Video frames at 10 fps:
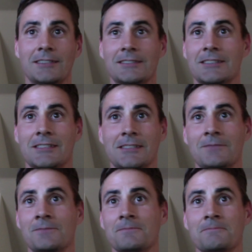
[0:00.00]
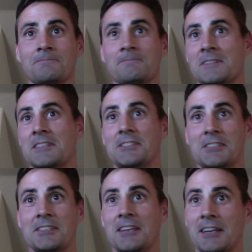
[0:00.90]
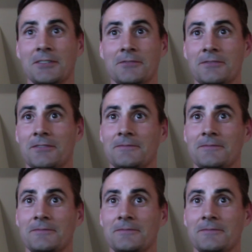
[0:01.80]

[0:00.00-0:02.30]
and then it's just kind of